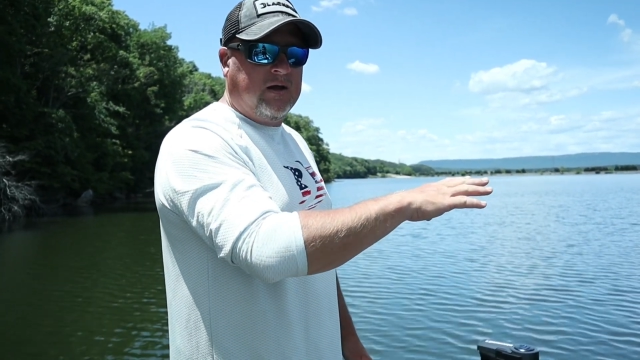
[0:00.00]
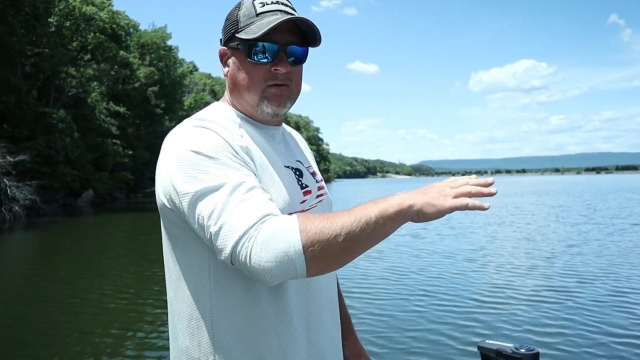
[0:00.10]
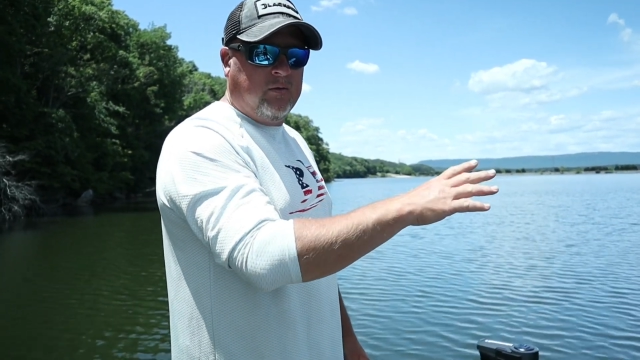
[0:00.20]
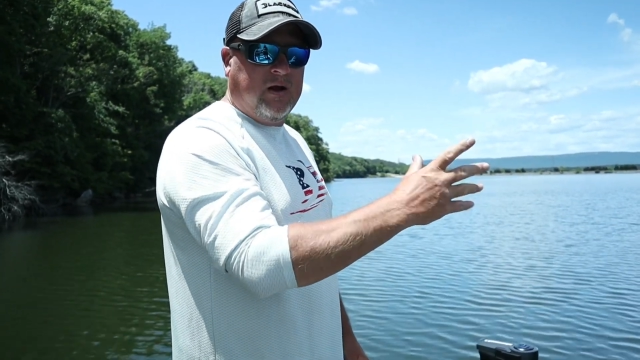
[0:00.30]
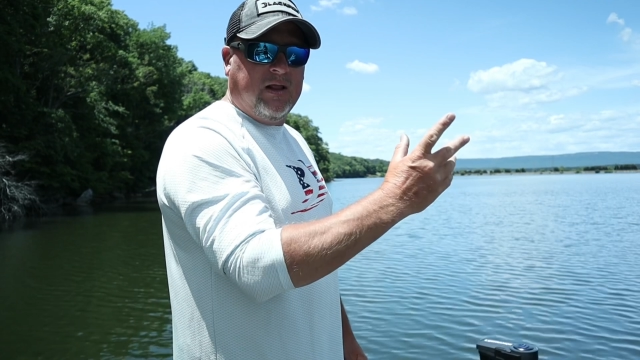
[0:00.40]

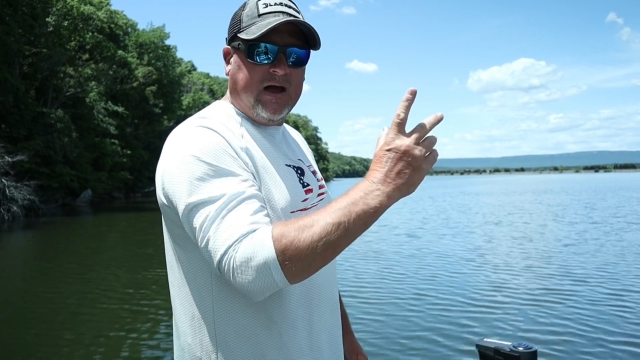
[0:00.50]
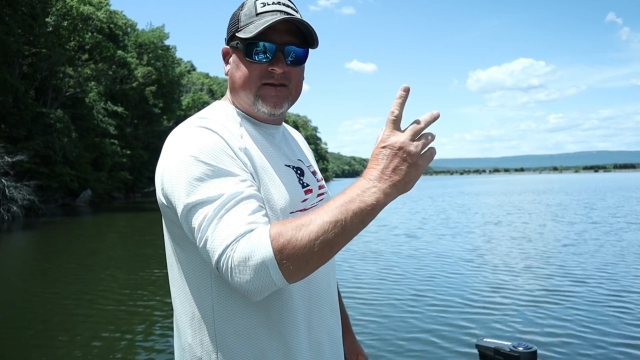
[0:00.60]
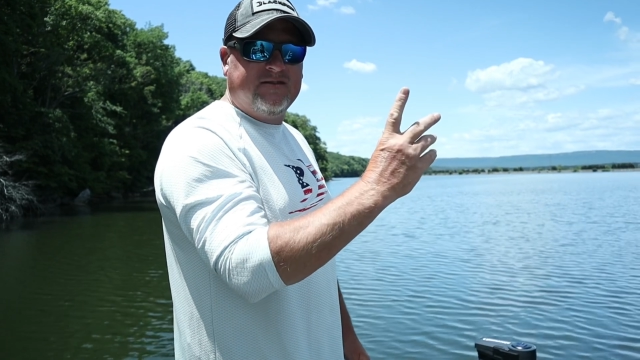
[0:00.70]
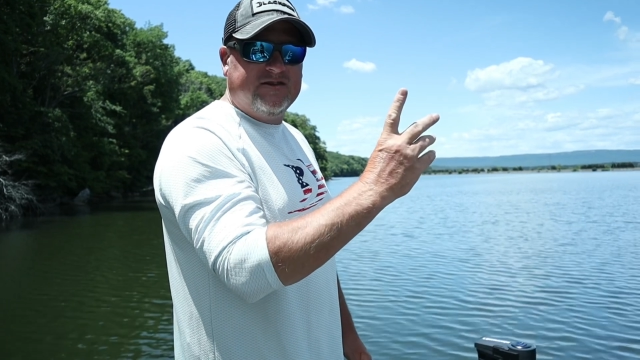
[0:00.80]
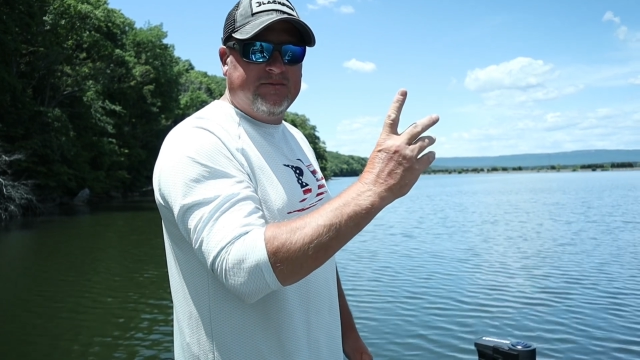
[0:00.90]
when it
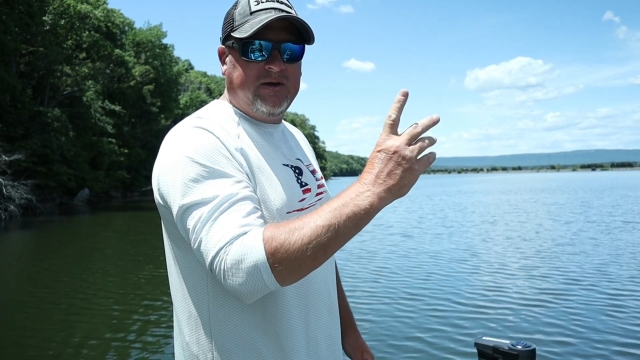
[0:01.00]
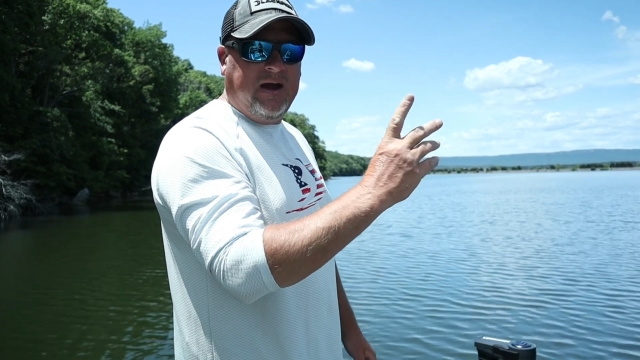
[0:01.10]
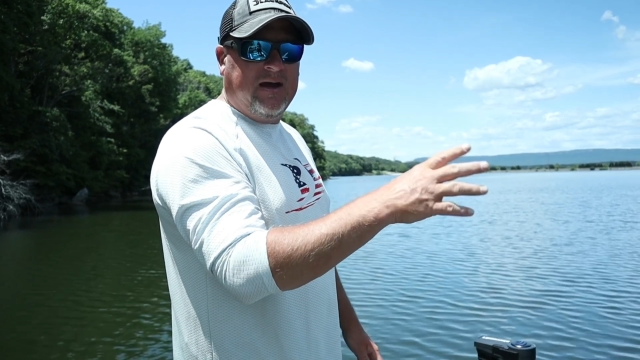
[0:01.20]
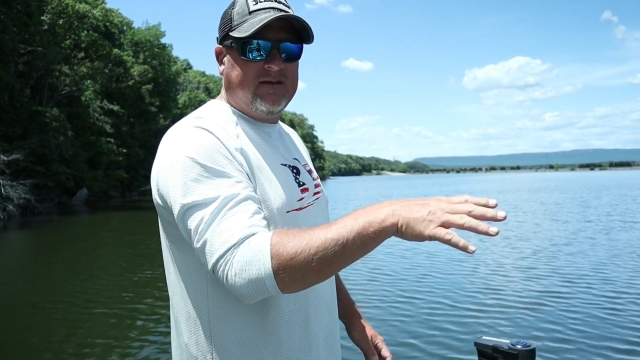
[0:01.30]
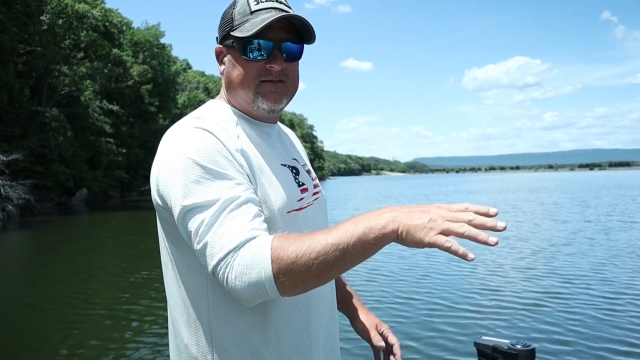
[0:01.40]
locks the
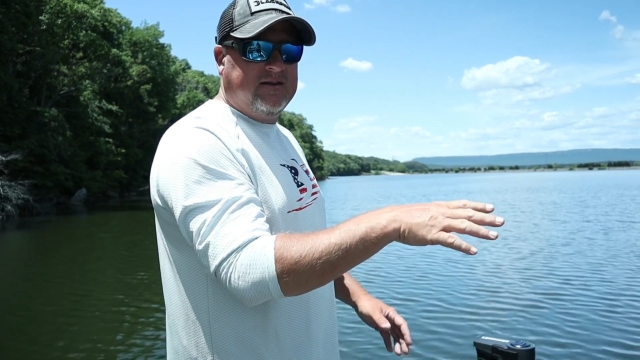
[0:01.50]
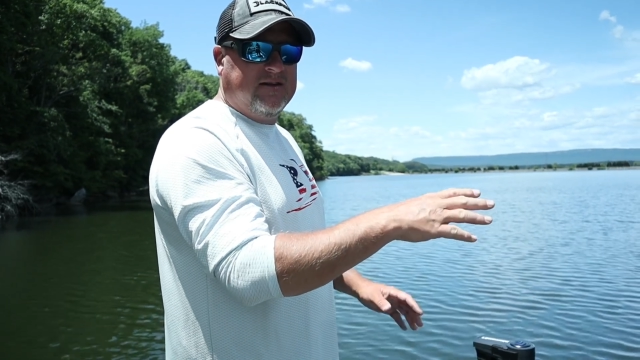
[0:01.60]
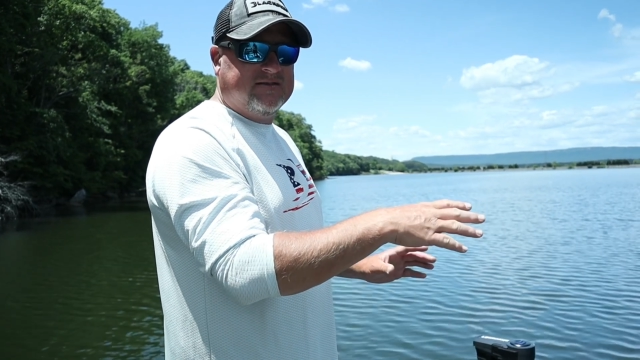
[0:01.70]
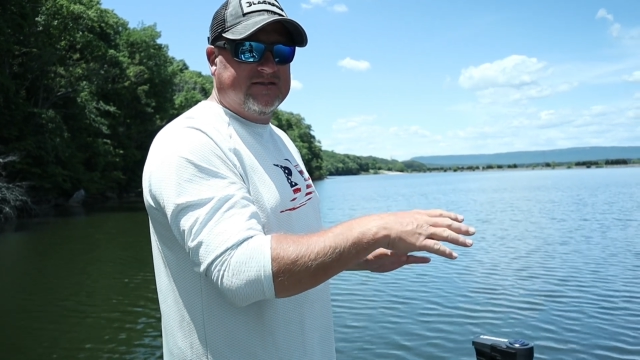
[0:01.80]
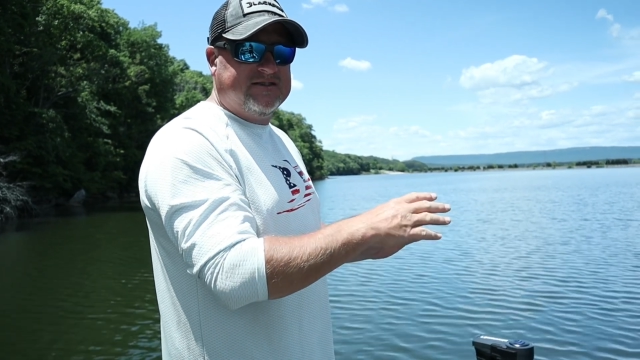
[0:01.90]
GPS, it
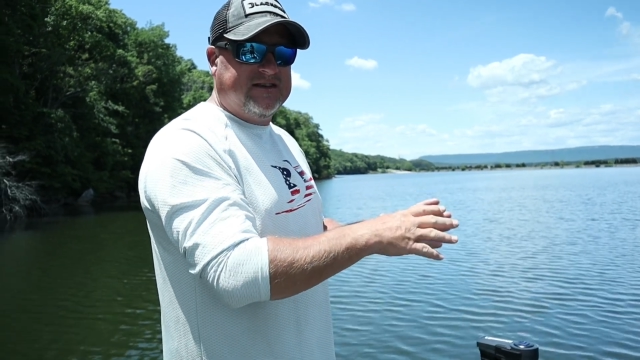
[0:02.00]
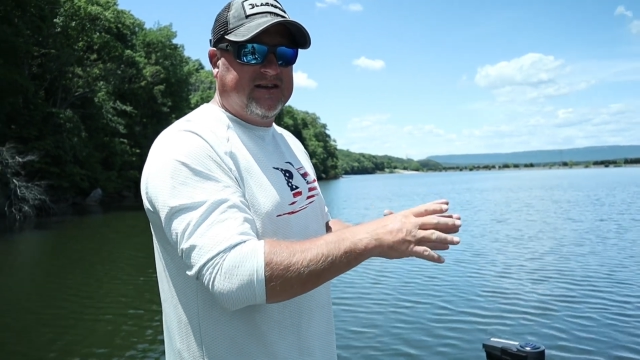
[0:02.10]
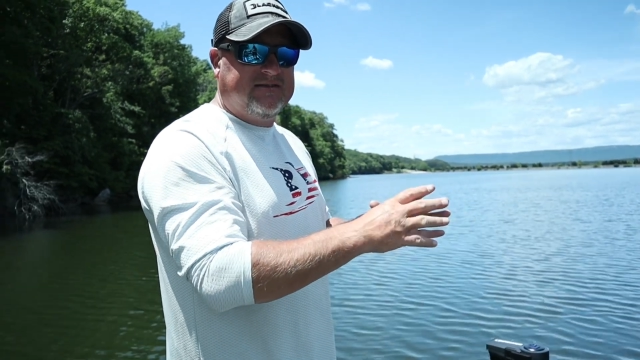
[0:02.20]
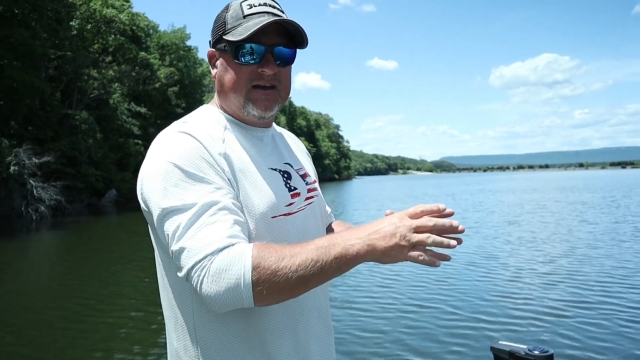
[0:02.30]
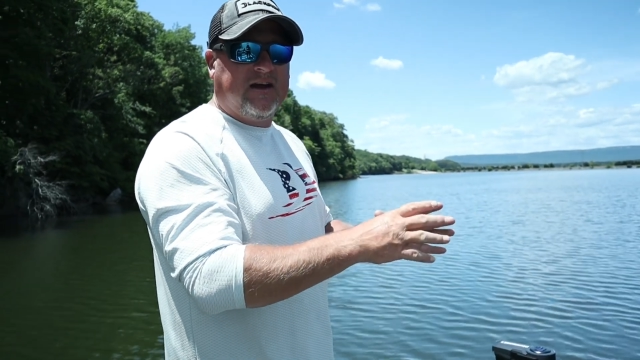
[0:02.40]
doesn't sit
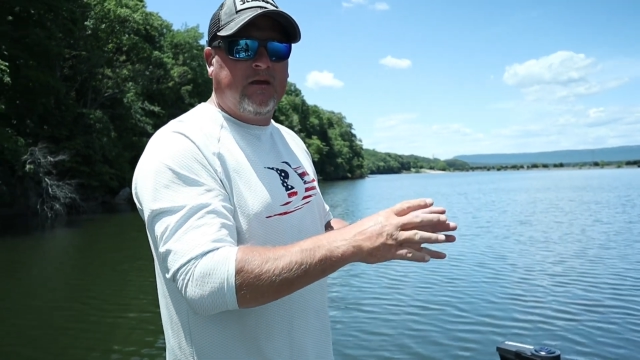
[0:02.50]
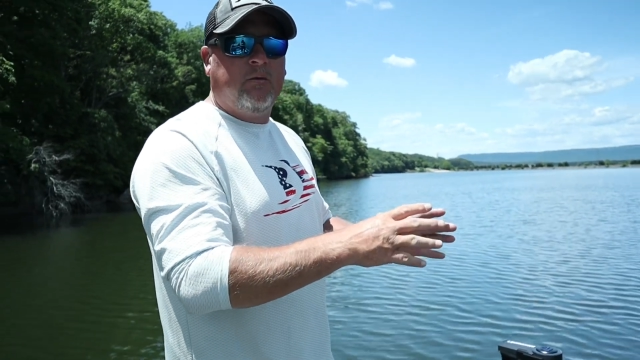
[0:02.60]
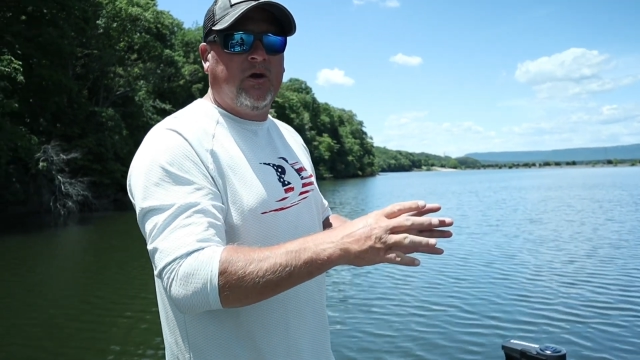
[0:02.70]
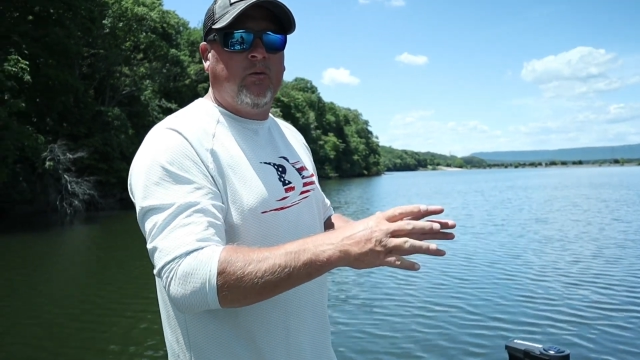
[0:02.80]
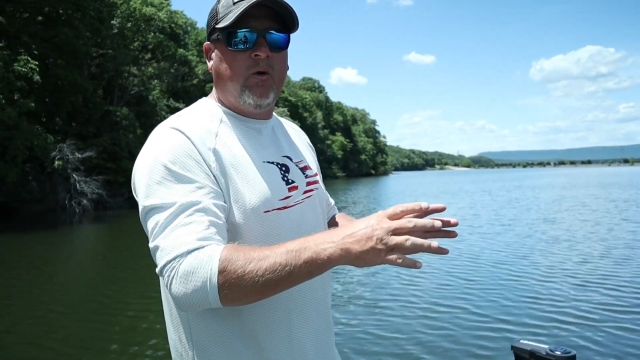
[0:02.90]
exactly
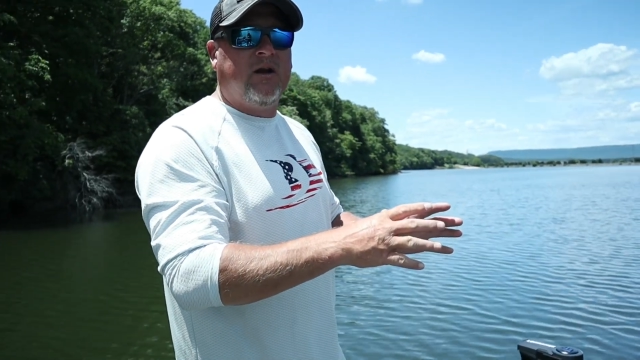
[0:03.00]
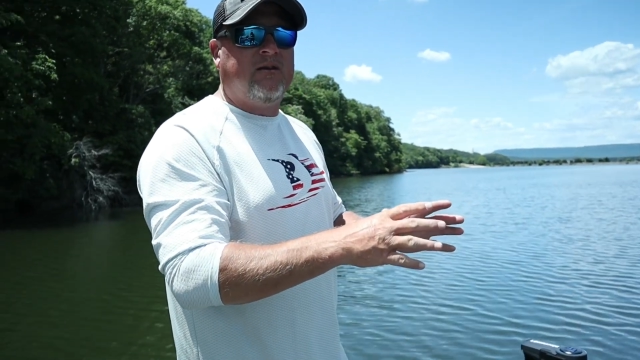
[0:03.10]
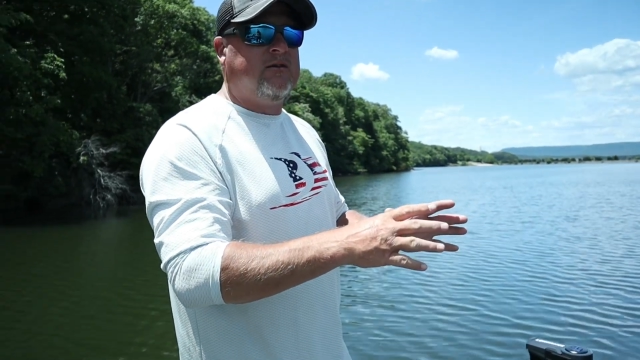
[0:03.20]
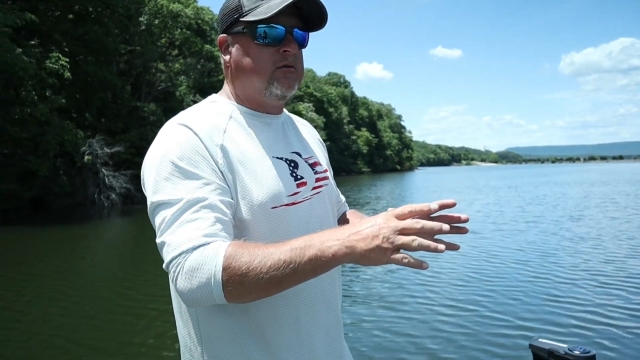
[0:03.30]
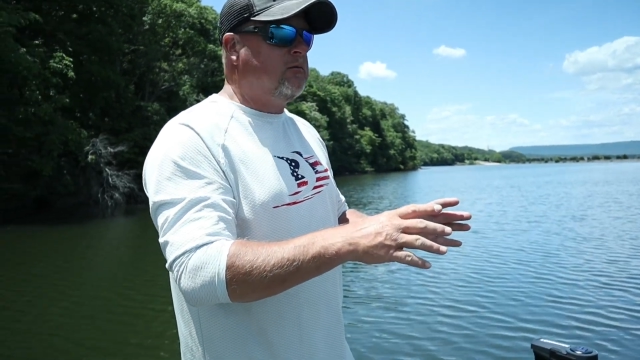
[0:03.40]
where you want
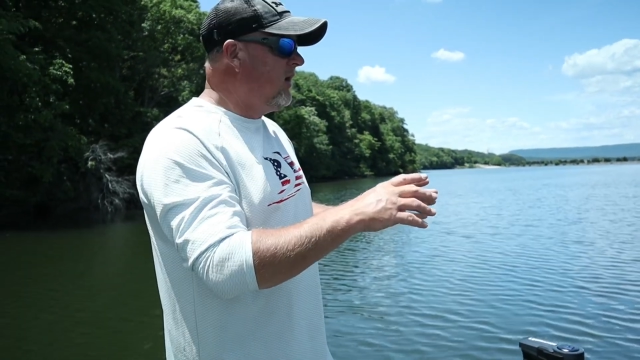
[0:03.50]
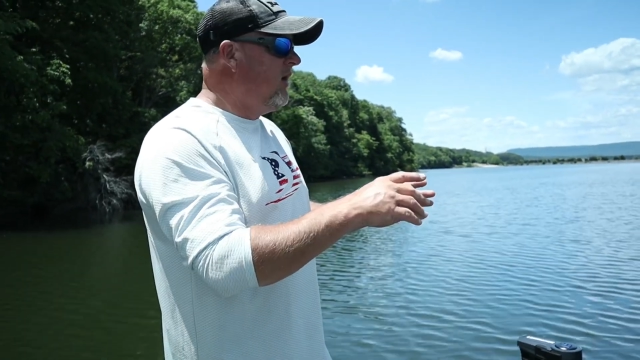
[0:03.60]
it to,